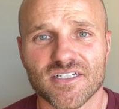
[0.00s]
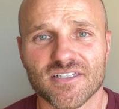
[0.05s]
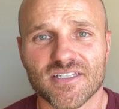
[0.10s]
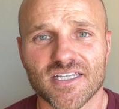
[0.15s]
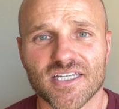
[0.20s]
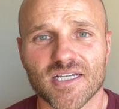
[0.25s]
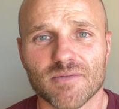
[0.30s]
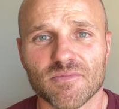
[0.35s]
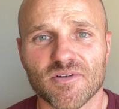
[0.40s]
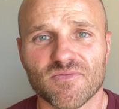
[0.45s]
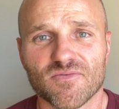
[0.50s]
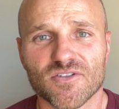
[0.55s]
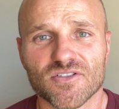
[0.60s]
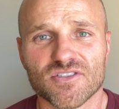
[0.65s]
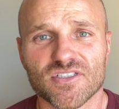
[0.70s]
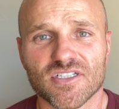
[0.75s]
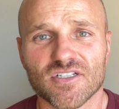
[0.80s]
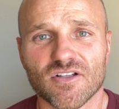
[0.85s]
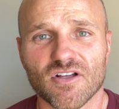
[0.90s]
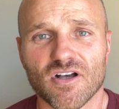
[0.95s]
They come up for
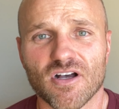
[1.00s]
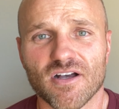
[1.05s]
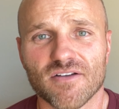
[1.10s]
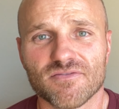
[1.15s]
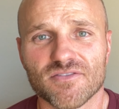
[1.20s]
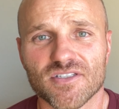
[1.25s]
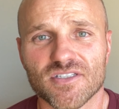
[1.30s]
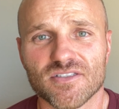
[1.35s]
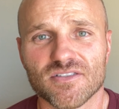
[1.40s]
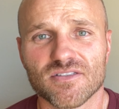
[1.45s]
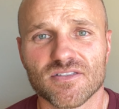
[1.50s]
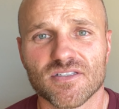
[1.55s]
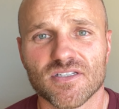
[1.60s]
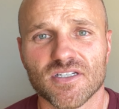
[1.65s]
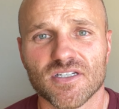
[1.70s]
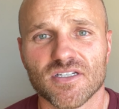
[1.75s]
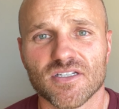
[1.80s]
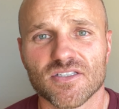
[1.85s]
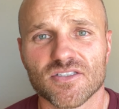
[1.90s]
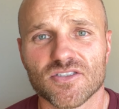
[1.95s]
sale often.
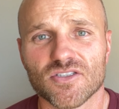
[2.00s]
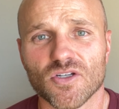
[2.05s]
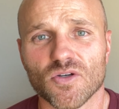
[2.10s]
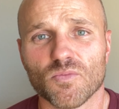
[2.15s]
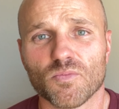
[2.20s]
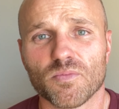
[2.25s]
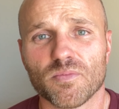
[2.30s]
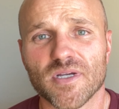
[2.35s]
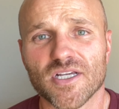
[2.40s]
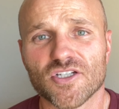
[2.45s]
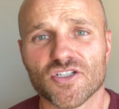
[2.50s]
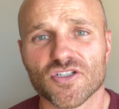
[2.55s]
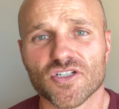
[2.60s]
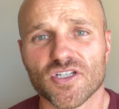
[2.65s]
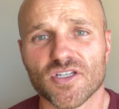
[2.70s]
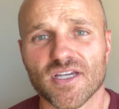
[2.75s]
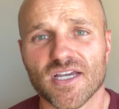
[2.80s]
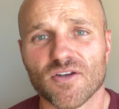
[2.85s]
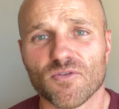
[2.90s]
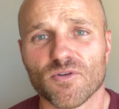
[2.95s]
So make sure
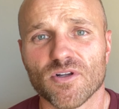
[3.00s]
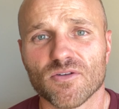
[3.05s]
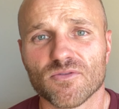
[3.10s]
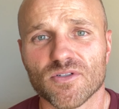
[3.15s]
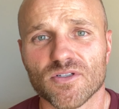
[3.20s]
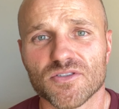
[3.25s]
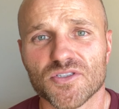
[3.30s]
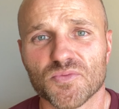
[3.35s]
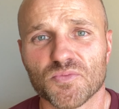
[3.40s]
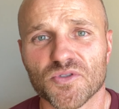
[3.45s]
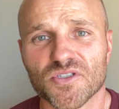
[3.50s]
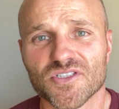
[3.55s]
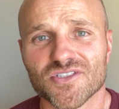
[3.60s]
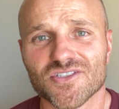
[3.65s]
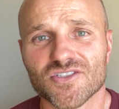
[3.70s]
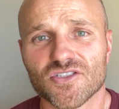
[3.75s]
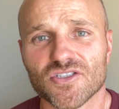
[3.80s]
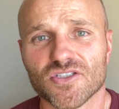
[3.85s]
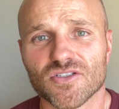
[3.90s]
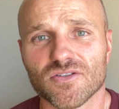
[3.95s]
you add Railroad
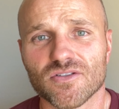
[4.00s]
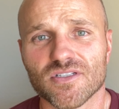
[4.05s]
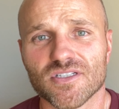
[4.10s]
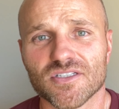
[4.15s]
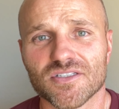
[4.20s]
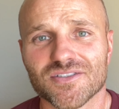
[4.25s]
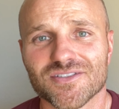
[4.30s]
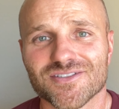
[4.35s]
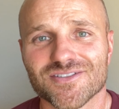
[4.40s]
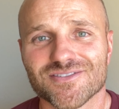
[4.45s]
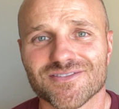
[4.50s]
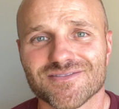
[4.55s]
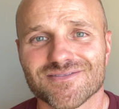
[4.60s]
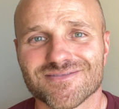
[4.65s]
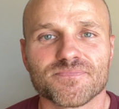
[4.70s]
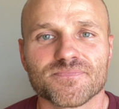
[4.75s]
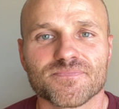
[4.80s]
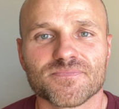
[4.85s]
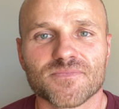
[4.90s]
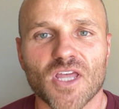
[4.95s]
Springs to your list.
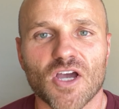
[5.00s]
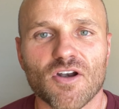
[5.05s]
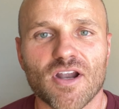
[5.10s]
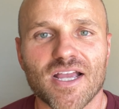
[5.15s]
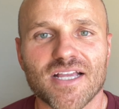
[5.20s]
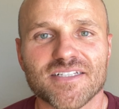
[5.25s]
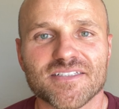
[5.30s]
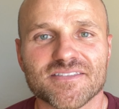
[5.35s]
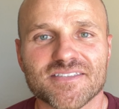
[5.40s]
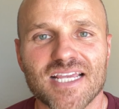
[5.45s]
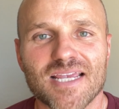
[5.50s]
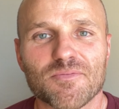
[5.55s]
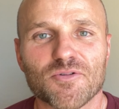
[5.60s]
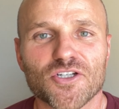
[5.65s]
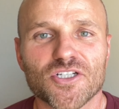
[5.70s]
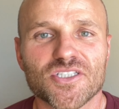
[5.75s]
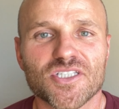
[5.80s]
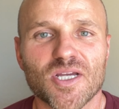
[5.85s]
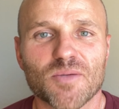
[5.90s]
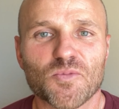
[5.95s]
All right,
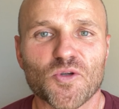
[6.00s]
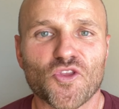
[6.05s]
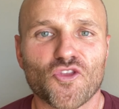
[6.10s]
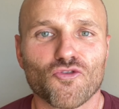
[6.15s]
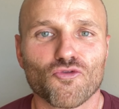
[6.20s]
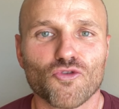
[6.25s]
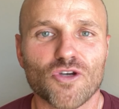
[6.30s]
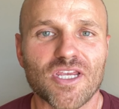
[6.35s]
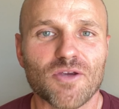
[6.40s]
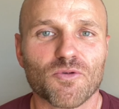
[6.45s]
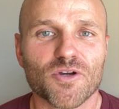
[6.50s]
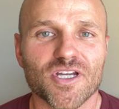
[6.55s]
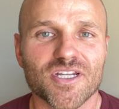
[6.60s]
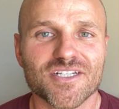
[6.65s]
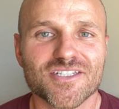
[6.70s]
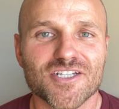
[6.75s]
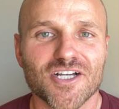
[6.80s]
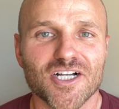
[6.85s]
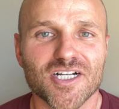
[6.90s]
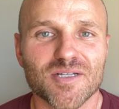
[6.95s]
neighborhood number 3 we're
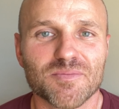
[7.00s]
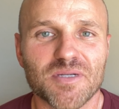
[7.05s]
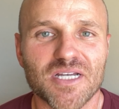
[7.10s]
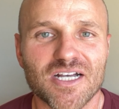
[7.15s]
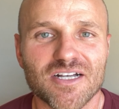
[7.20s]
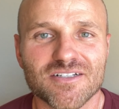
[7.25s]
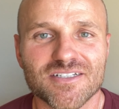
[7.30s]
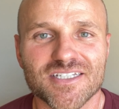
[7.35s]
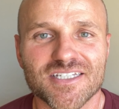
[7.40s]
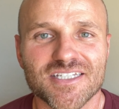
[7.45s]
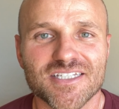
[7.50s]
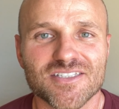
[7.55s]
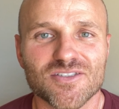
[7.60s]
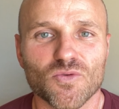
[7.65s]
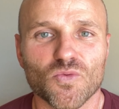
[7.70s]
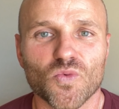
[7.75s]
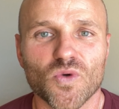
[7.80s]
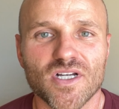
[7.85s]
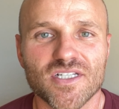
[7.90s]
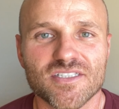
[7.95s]
going to talk about is
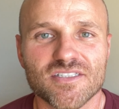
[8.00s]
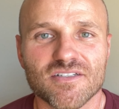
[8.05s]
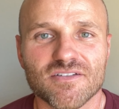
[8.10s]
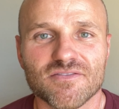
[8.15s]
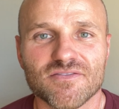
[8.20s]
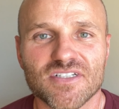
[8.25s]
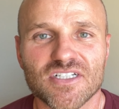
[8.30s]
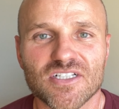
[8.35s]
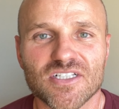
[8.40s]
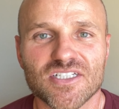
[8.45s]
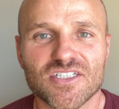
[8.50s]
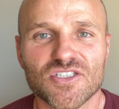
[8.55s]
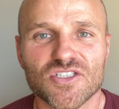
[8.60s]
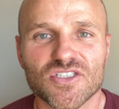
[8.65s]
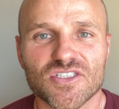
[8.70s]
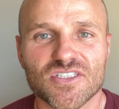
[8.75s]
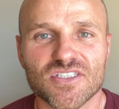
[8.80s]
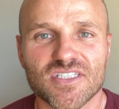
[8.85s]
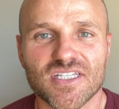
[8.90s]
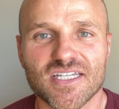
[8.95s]
West Village
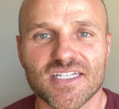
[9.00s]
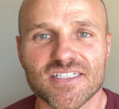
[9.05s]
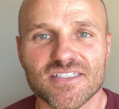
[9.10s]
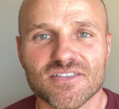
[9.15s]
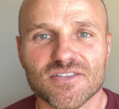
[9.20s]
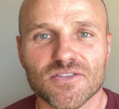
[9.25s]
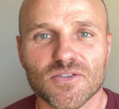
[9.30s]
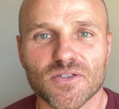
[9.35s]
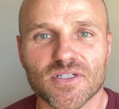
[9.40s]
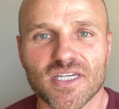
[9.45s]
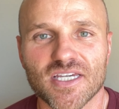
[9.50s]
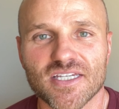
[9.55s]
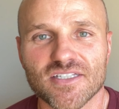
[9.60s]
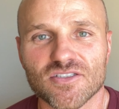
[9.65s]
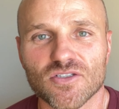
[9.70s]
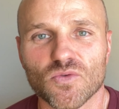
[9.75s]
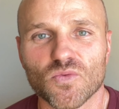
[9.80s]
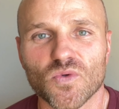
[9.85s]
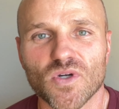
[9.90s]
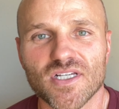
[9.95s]
Estates. Okay,
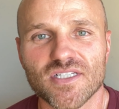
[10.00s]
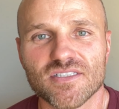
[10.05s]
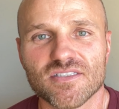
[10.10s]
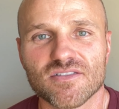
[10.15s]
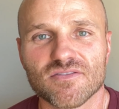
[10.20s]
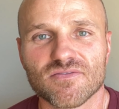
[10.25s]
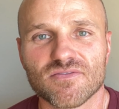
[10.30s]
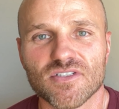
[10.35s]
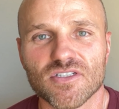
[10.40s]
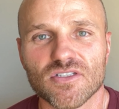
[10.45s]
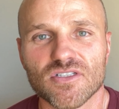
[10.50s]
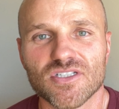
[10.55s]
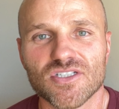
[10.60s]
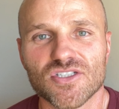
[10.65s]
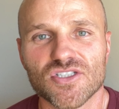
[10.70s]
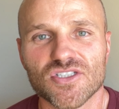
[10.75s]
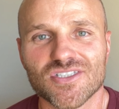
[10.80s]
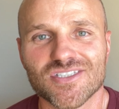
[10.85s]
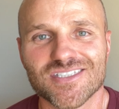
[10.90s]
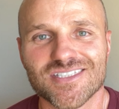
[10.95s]
so West Village
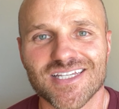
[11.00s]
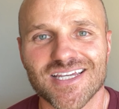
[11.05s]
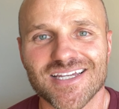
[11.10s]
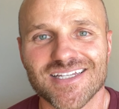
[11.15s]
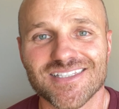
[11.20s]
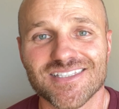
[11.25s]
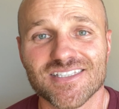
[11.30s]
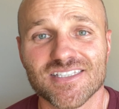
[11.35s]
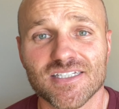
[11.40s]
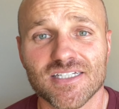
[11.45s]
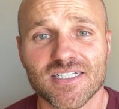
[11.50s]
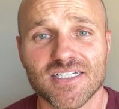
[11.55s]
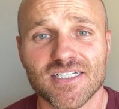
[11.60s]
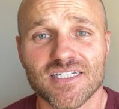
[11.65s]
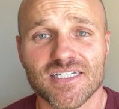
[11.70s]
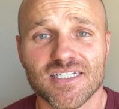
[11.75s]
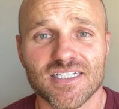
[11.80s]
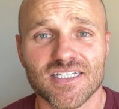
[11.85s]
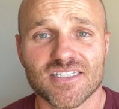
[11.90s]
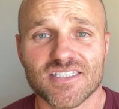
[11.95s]
Estates
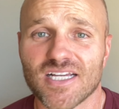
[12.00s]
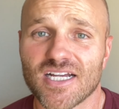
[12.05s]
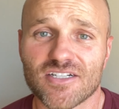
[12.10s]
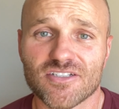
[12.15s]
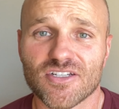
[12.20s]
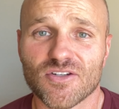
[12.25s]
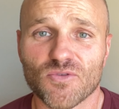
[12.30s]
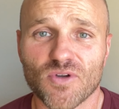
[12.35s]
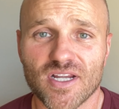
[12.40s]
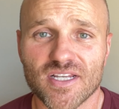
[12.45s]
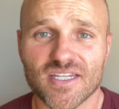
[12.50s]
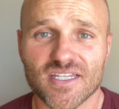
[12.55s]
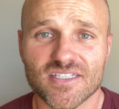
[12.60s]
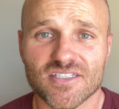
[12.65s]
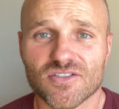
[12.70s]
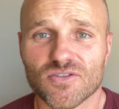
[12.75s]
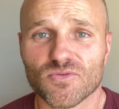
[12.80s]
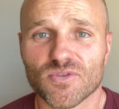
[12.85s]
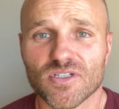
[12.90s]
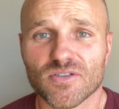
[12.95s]
is actually right next
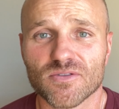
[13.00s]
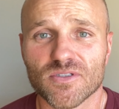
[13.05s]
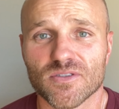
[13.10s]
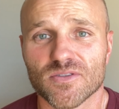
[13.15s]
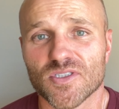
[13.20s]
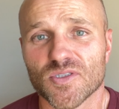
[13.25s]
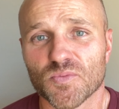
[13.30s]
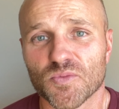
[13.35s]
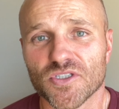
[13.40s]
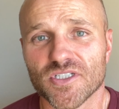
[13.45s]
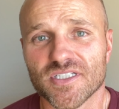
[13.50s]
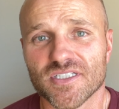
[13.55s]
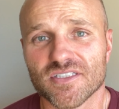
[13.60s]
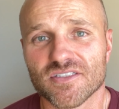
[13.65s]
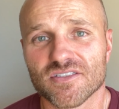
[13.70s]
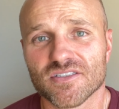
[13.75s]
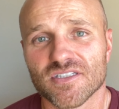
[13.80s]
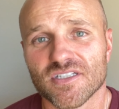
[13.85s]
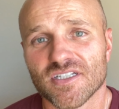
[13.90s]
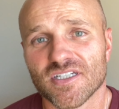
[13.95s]
to Railroad
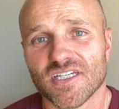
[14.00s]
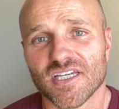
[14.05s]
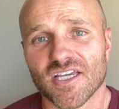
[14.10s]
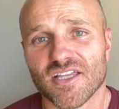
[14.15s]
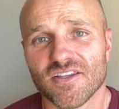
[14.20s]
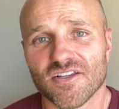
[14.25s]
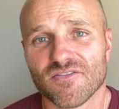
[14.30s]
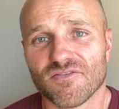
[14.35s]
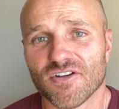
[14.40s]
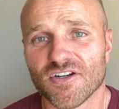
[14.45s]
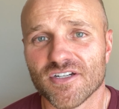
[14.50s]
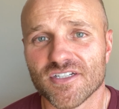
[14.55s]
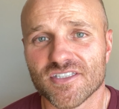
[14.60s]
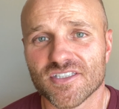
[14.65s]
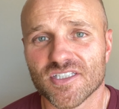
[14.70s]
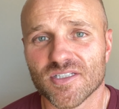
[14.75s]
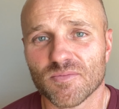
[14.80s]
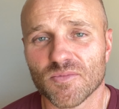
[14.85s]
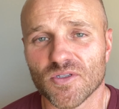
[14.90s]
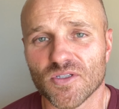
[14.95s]
Springs, and they're very
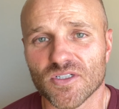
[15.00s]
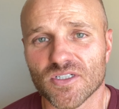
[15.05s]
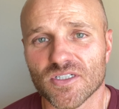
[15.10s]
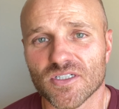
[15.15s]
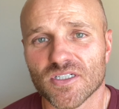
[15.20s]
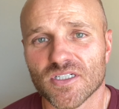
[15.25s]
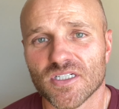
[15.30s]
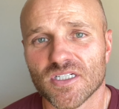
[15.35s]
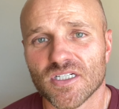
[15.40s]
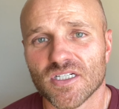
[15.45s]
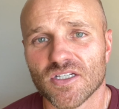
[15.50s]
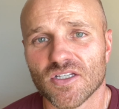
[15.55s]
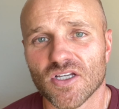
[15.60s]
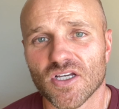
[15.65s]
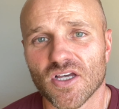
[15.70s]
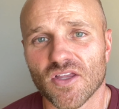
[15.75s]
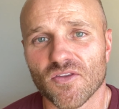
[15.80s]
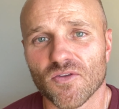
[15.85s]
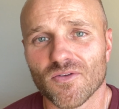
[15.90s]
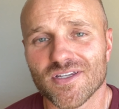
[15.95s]
similar.
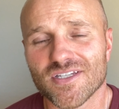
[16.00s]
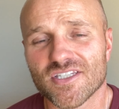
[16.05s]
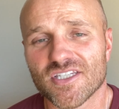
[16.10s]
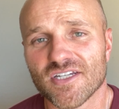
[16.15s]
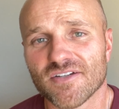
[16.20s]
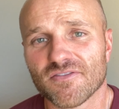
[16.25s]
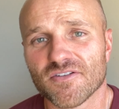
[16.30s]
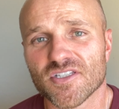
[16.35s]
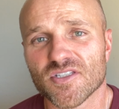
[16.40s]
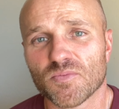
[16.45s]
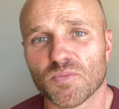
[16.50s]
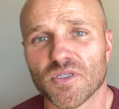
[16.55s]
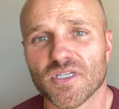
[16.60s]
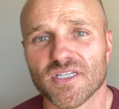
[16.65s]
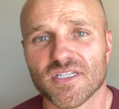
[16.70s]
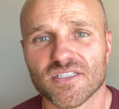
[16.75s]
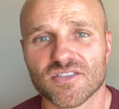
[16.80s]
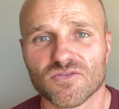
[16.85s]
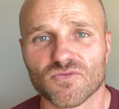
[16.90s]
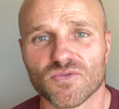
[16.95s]
The only difference
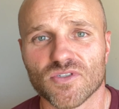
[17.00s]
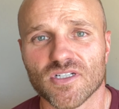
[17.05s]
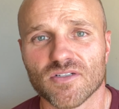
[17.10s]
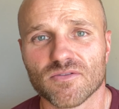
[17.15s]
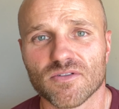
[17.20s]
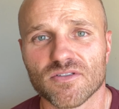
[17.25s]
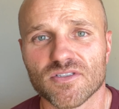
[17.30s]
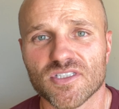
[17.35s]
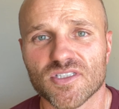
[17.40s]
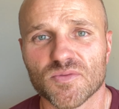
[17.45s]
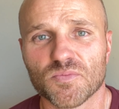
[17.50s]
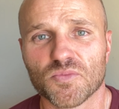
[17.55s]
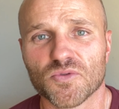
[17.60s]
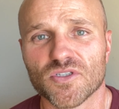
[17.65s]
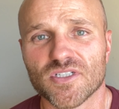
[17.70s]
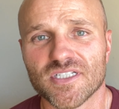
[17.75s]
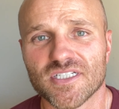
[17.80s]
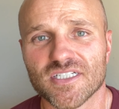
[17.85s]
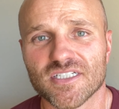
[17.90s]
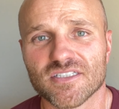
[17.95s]
being is Railroad
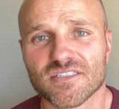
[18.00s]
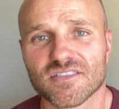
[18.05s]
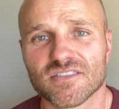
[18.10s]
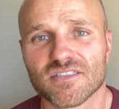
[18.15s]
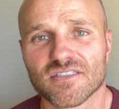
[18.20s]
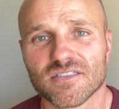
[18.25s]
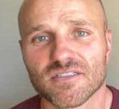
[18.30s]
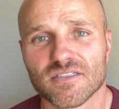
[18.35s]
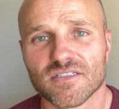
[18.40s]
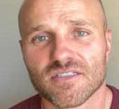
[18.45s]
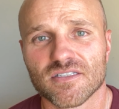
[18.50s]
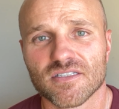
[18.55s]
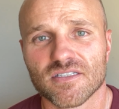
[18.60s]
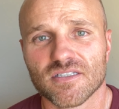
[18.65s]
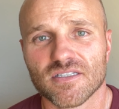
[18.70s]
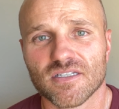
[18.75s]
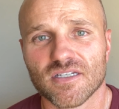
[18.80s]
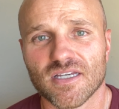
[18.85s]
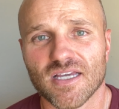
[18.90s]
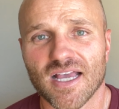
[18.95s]
Springs
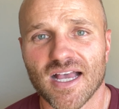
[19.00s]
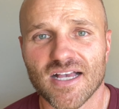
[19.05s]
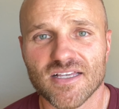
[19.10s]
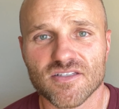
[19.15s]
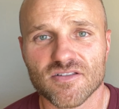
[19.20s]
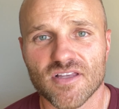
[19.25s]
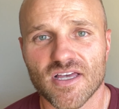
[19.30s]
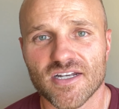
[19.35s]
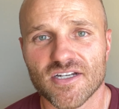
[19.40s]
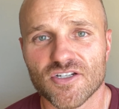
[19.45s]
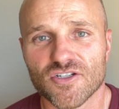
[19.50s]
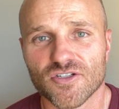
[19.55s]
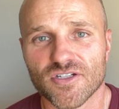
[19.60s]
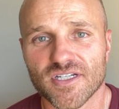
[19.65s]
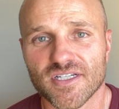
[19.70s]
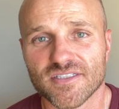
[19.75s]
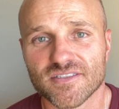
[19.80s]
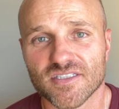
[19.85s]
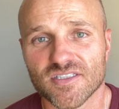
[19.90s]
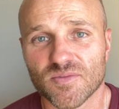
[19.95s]
has a lot of
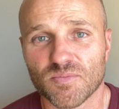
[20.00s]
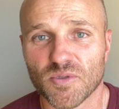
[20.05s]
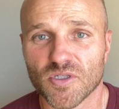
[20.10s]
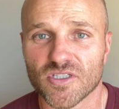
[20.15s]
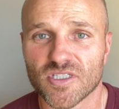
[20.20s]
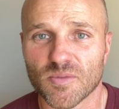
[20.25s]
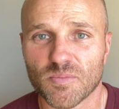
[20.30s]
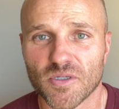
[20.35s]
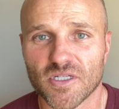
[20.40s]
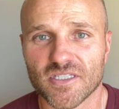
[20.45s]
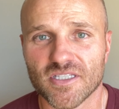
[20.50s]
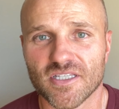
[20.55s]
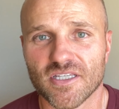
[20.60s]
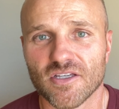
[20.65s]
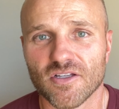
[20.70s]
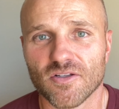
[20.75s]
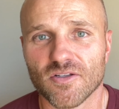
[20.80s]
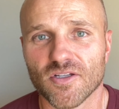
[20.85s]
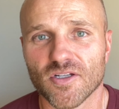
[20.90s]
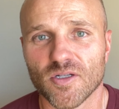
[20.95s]
trees. It's built up on the
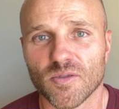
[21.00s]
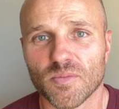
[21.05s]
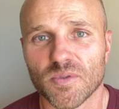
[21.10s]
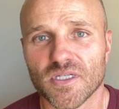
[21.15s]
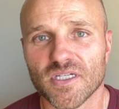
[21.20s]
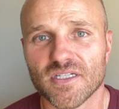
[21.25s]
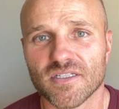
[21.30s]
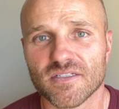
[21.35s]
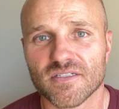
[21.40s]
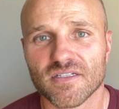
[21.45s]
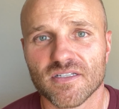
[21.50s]
hill a little bit,